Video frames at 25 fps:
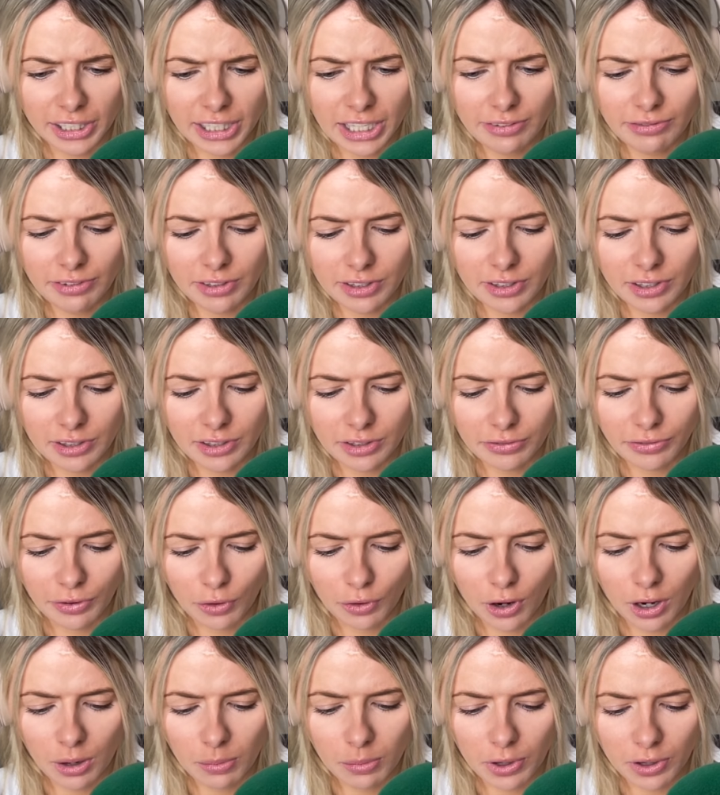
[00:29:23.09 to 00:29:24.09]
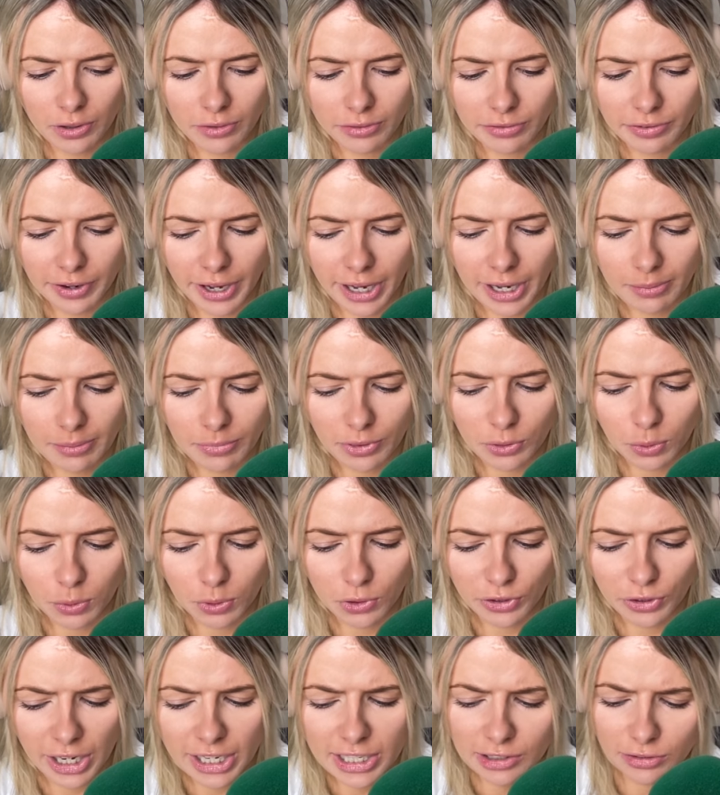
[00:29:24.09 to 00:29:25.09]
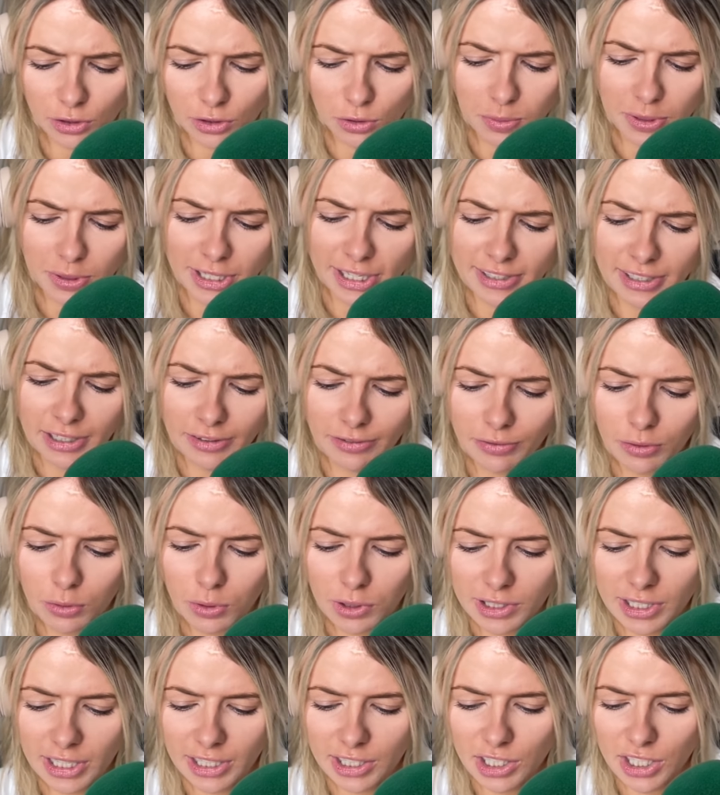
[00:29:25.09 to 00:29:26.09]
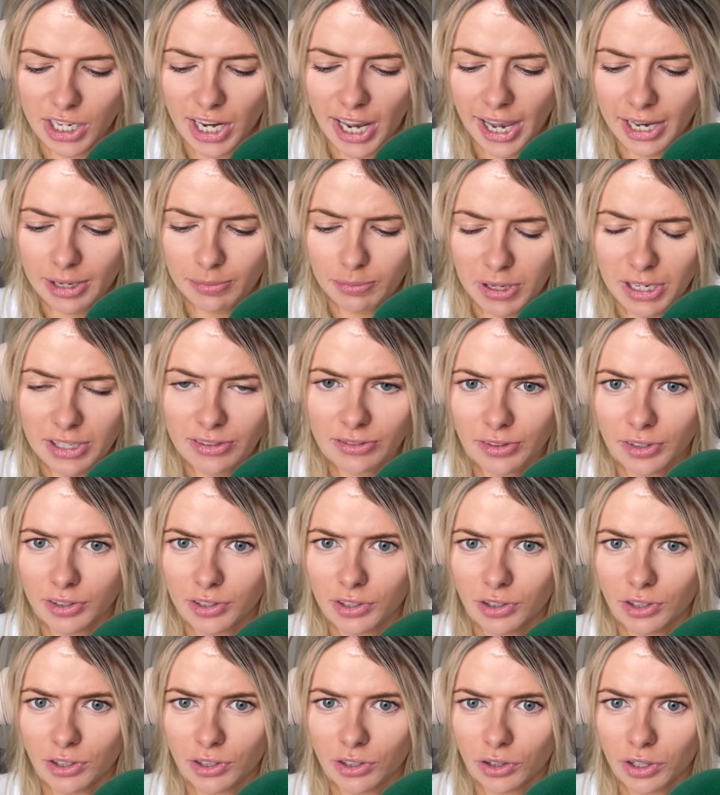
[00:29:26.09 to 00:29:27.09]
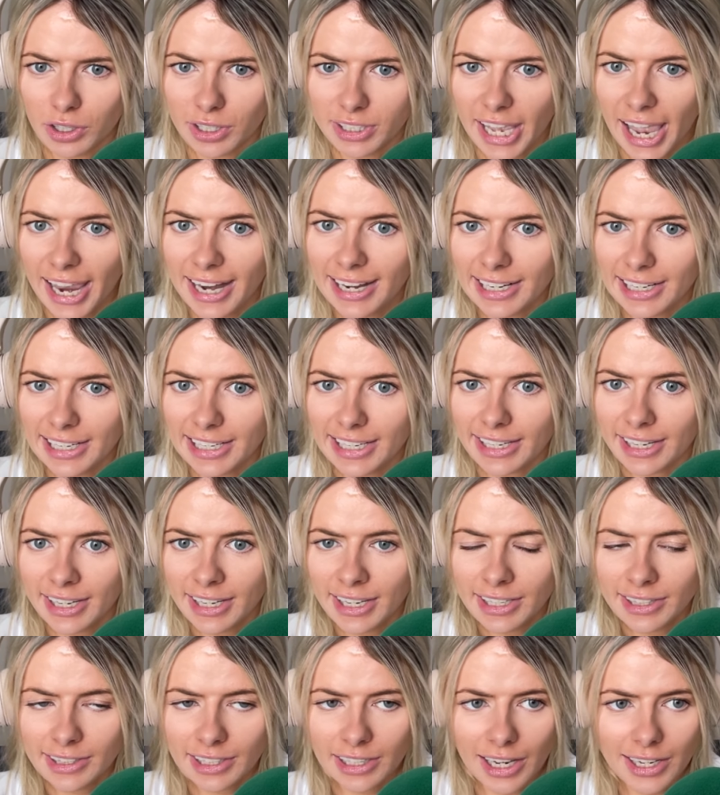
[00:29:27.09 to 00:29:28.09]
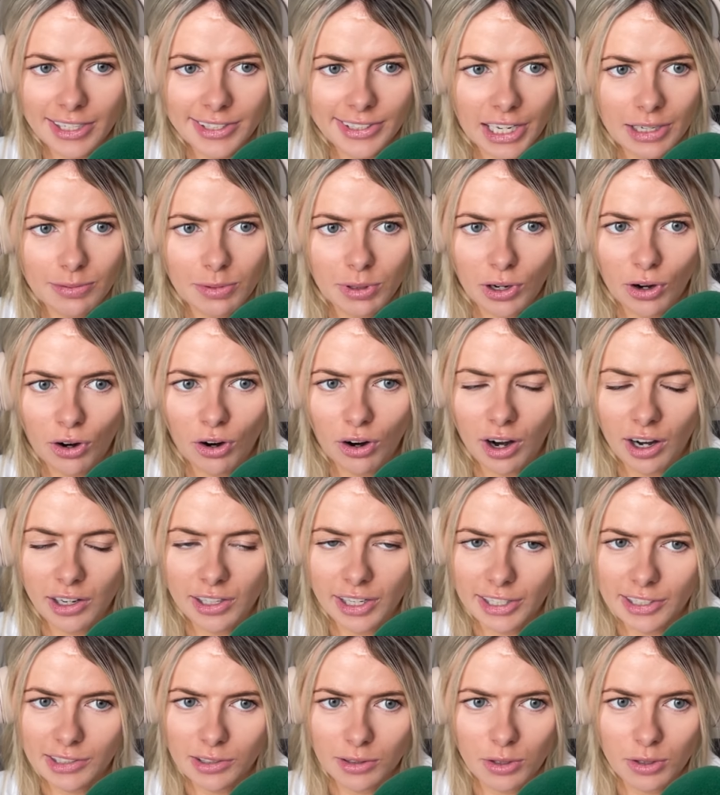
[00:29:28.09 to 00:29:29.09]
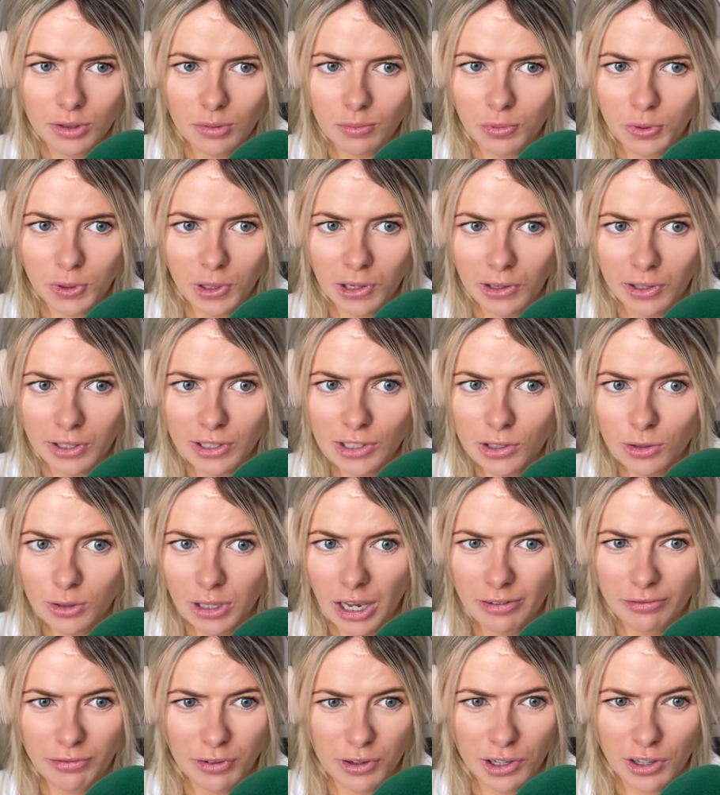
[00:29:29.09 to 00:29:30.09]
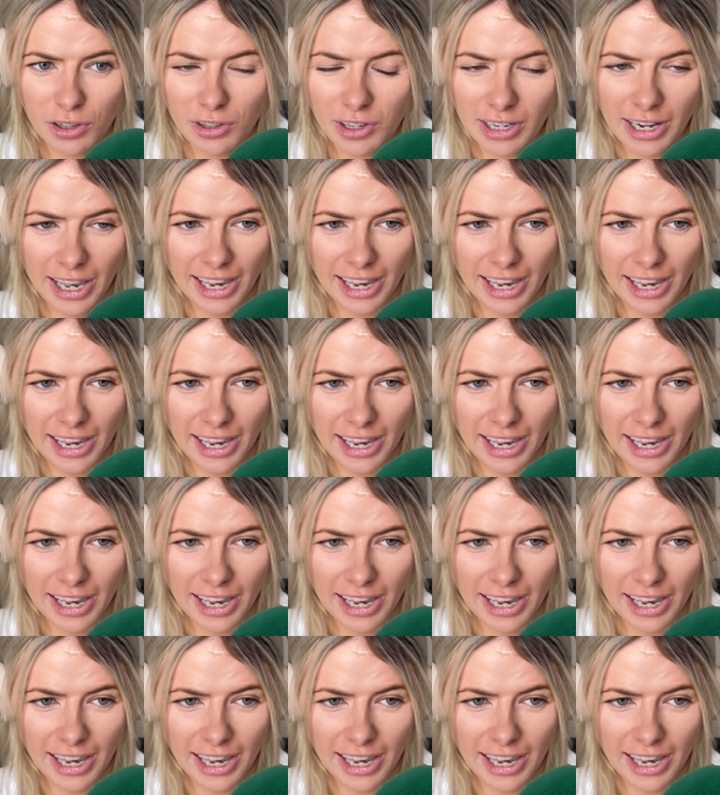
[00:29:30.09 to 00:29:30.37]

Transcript: Like even the form of the one Rachel with Majestic Force, like she had beaten the third horse handily the last time in Cork, like so you could put a line through that for her.